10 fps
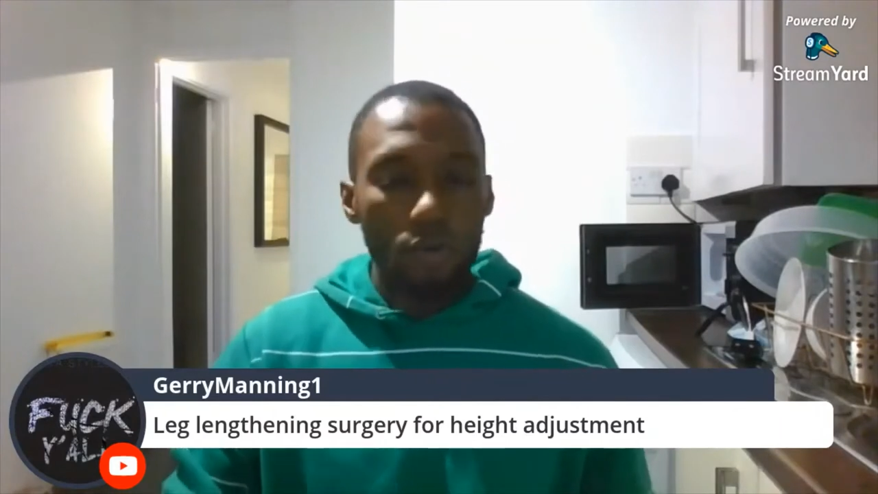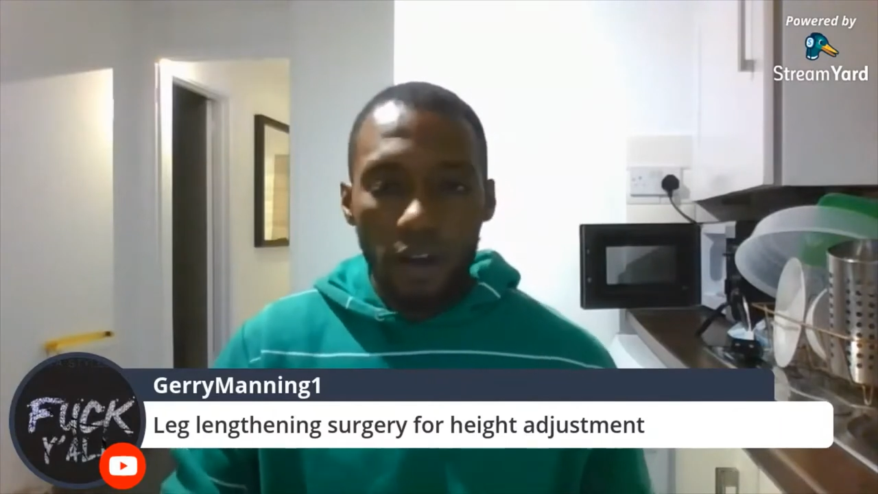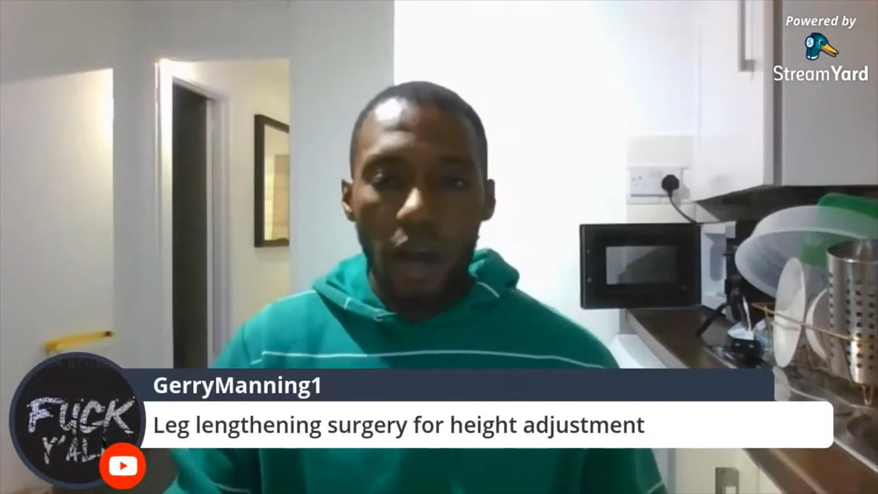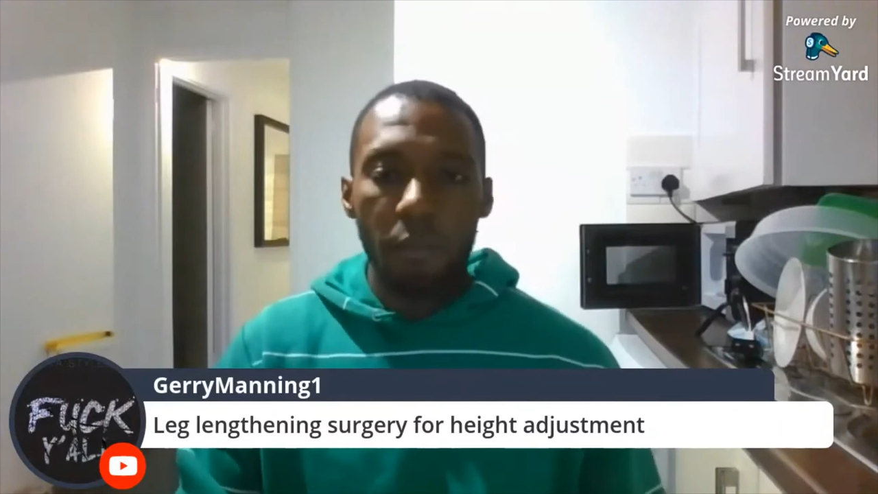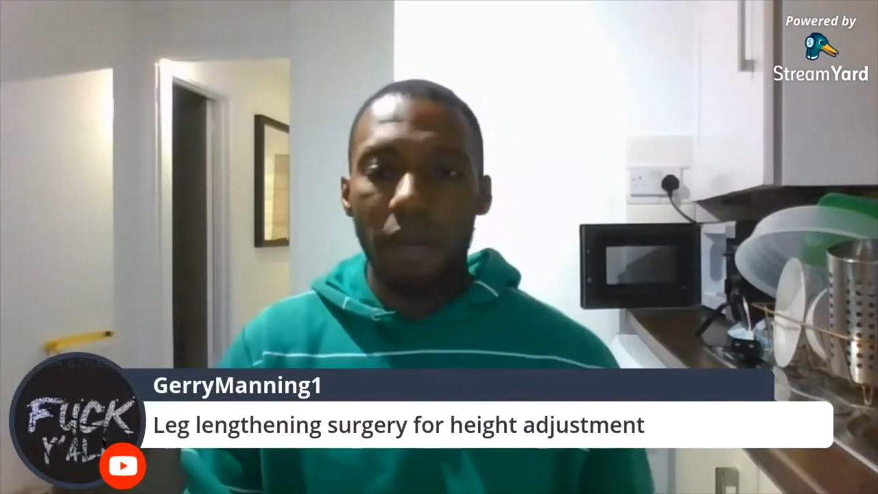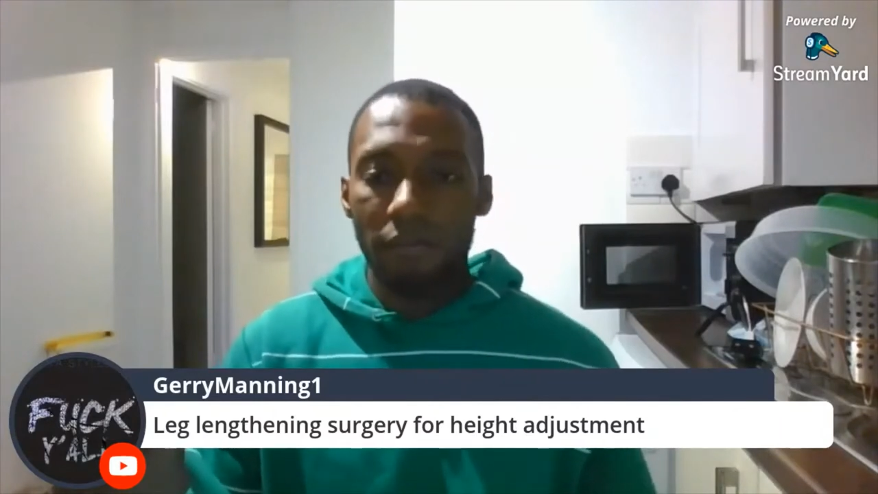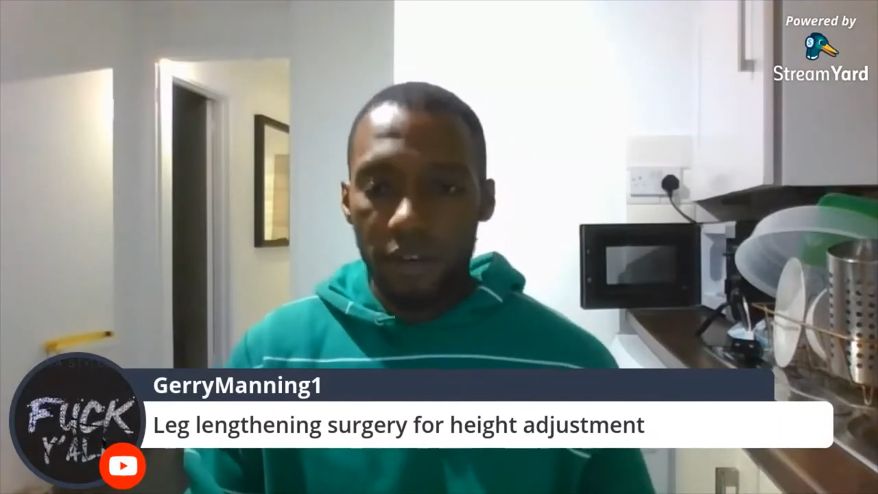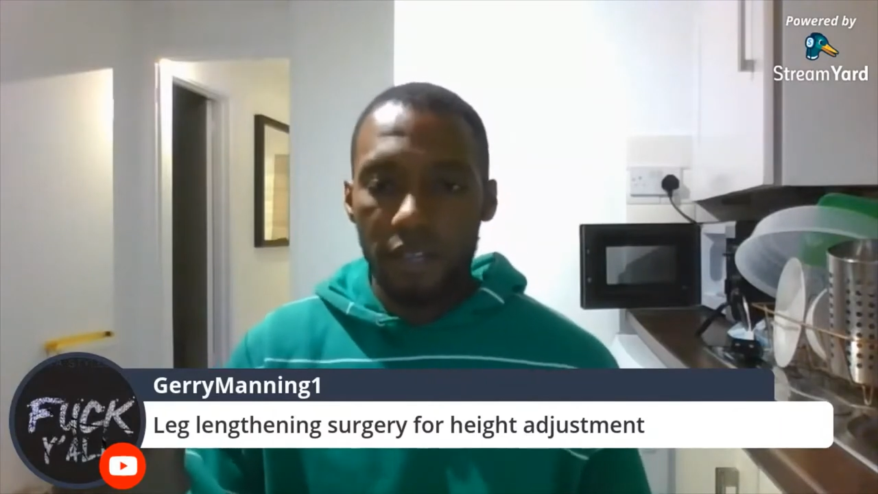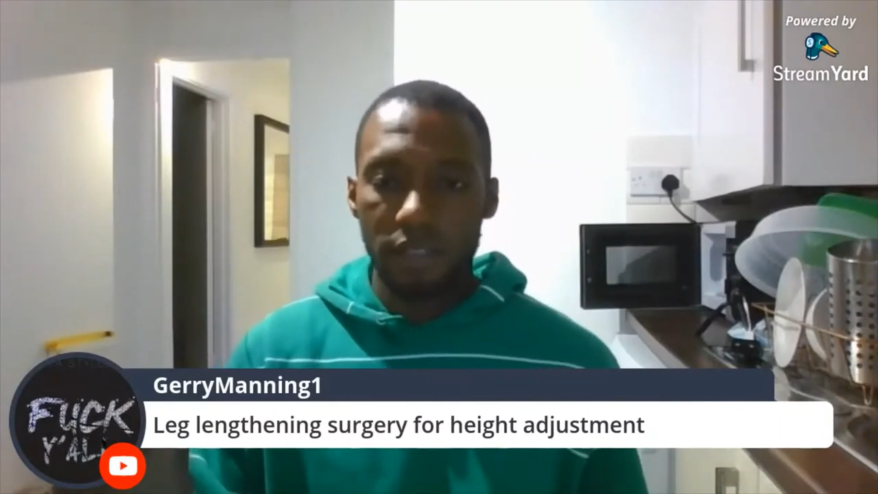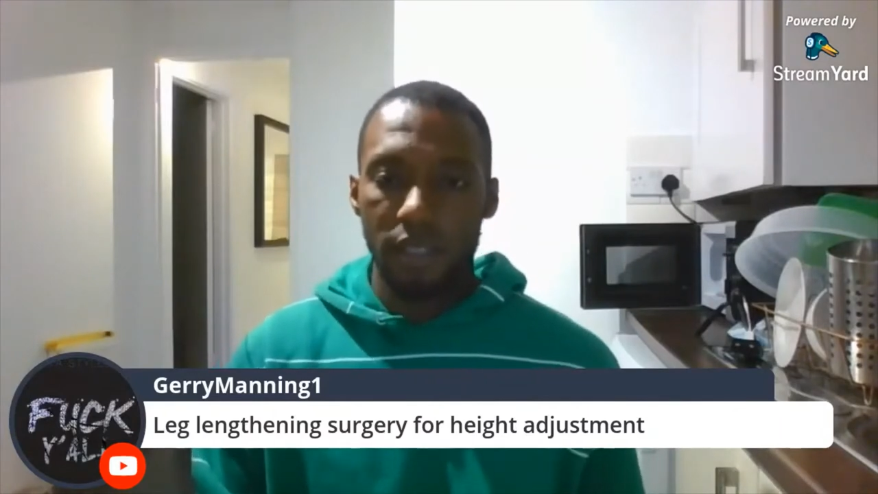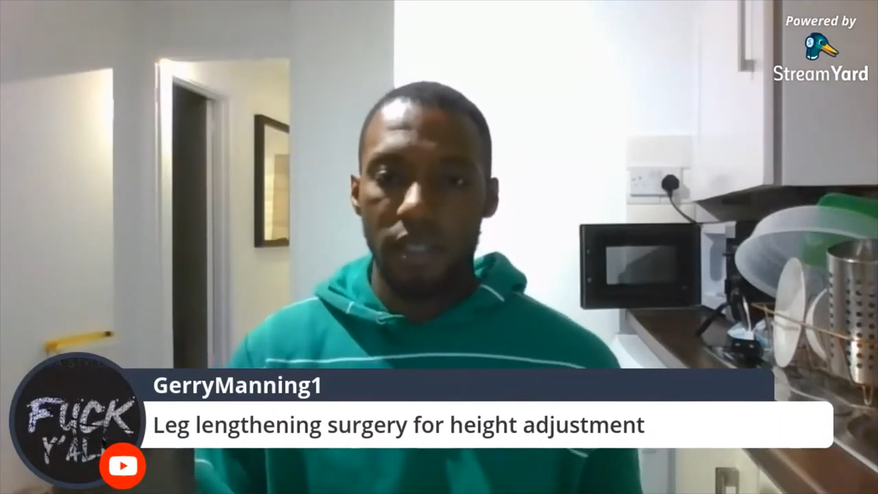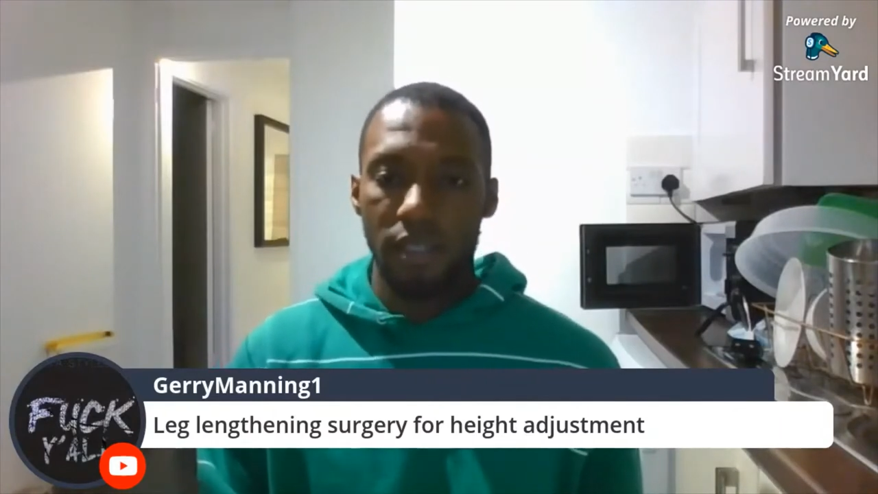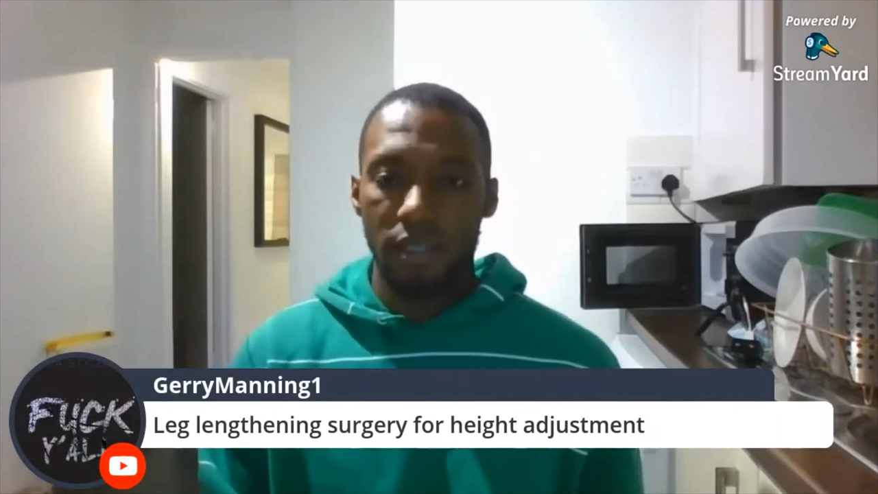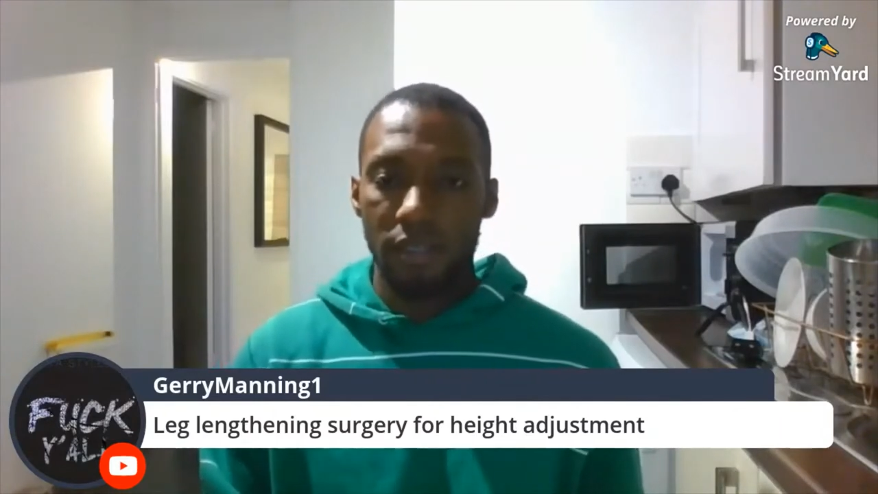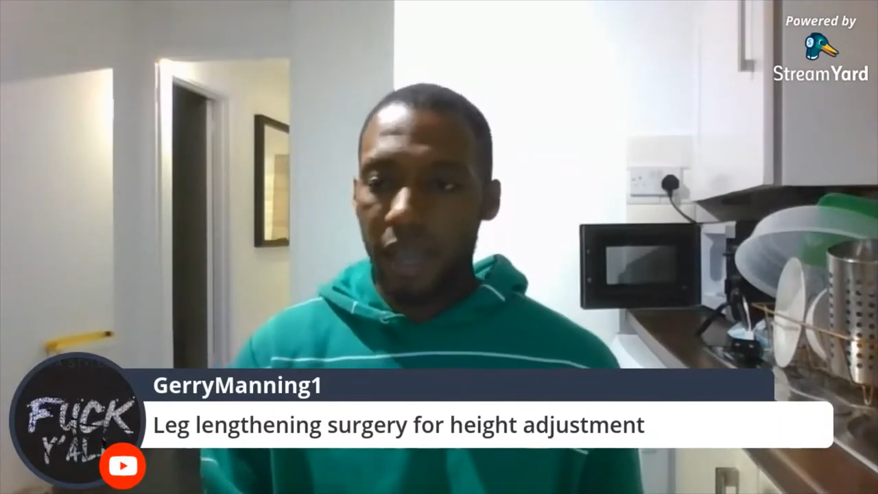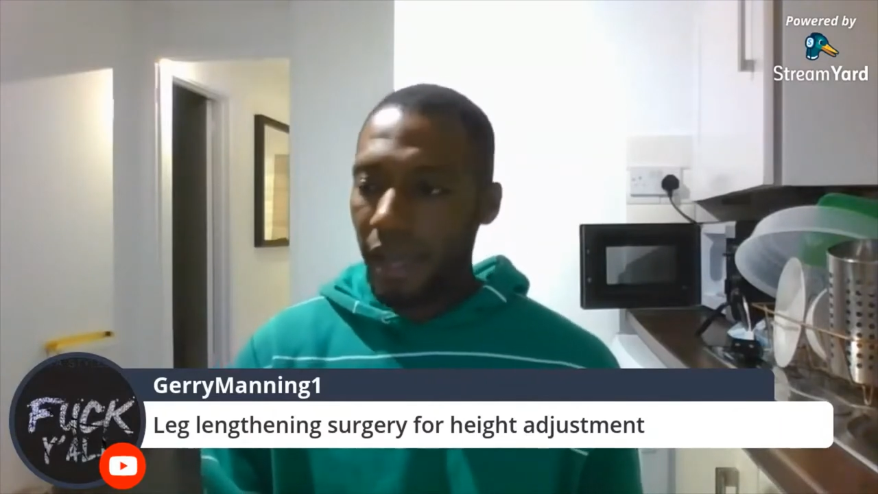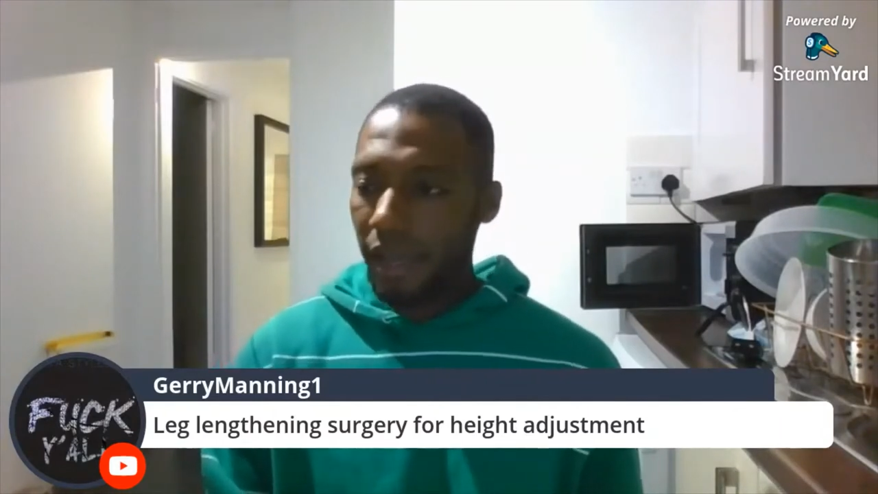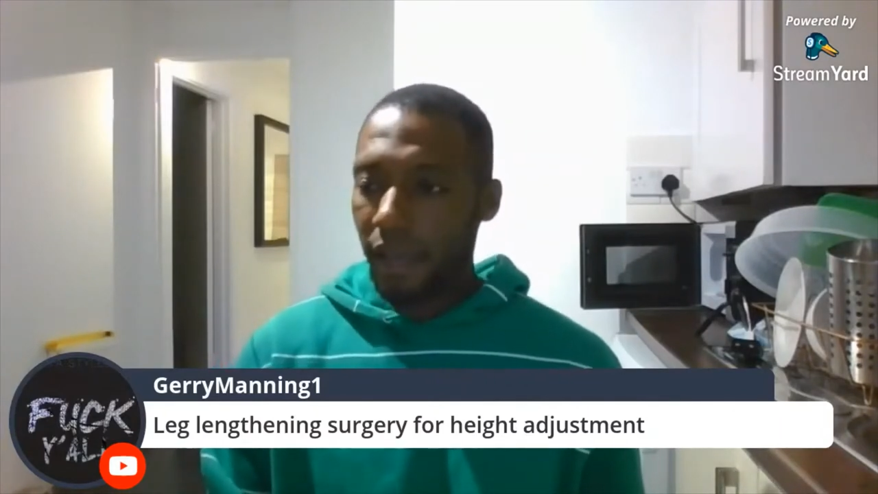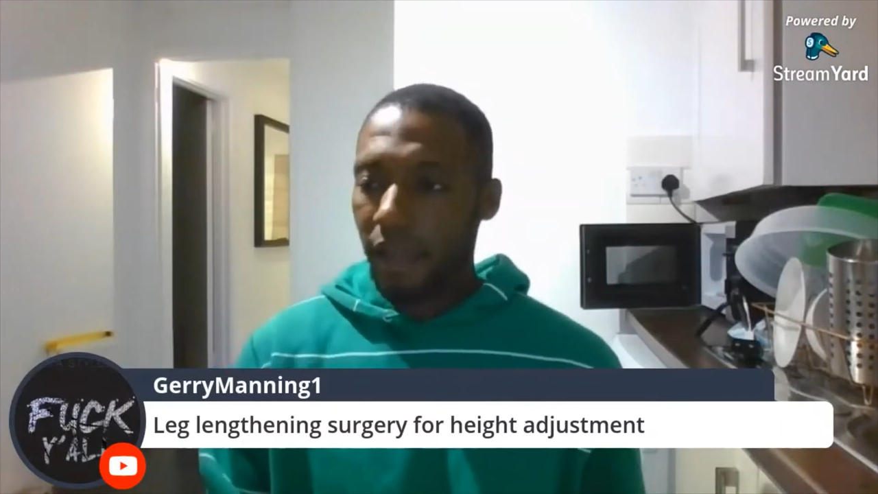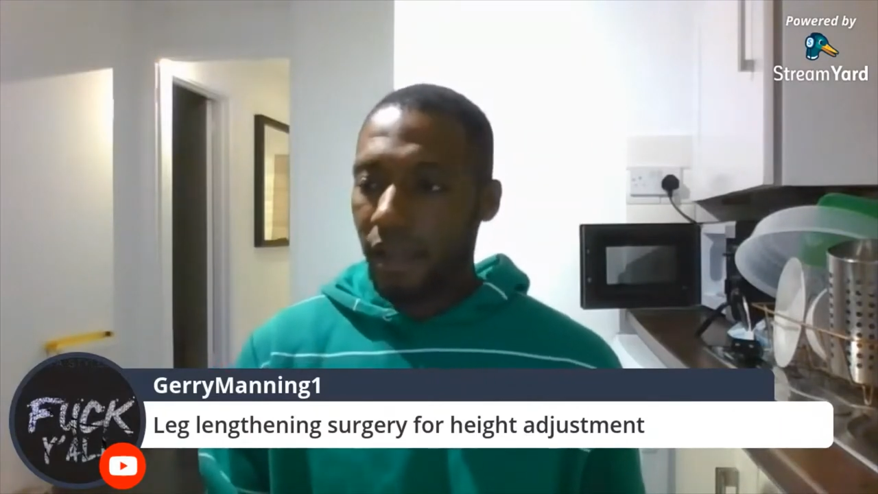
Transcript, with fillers: overcome adversity. Yeah,